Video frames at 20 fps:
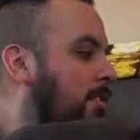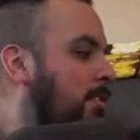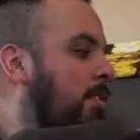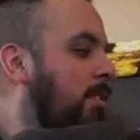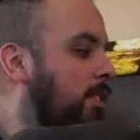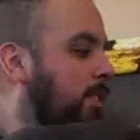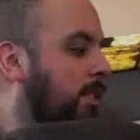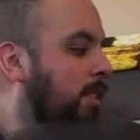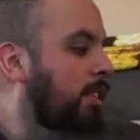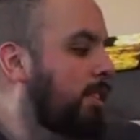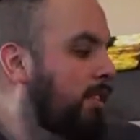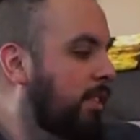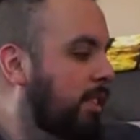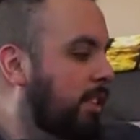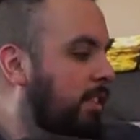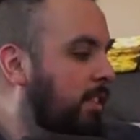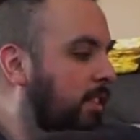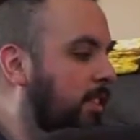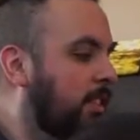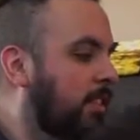I watch your video
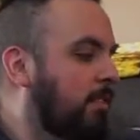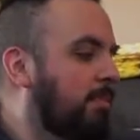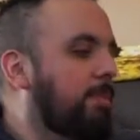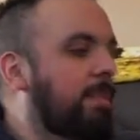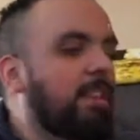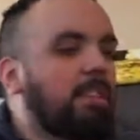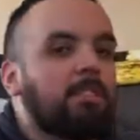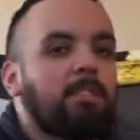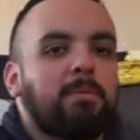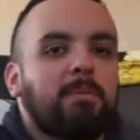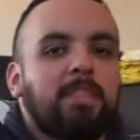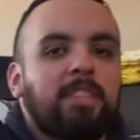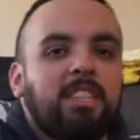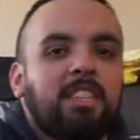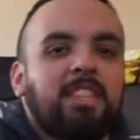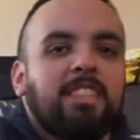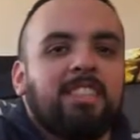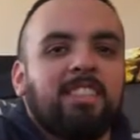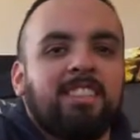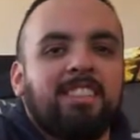again so you love me extra
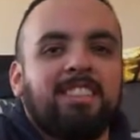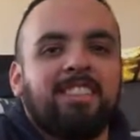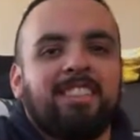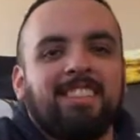much again.